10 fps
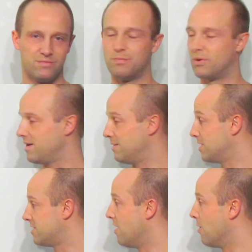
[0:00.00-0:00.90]
We pretty
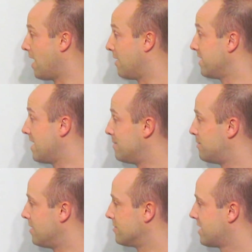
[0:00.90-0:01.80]
much know how the
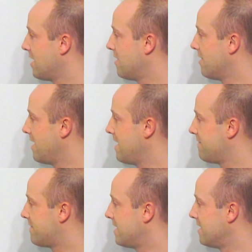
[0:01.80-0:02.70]
eyebrows go.
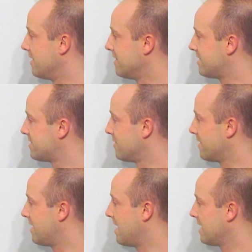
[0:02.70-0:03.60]
If they're doing this sort
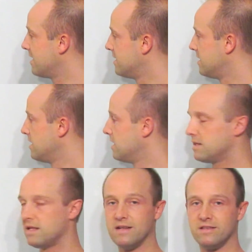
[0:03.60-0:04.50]
of thing,
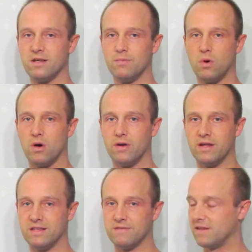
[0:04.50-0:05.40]
then someone
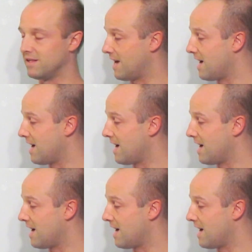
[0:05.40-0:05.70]
is feeling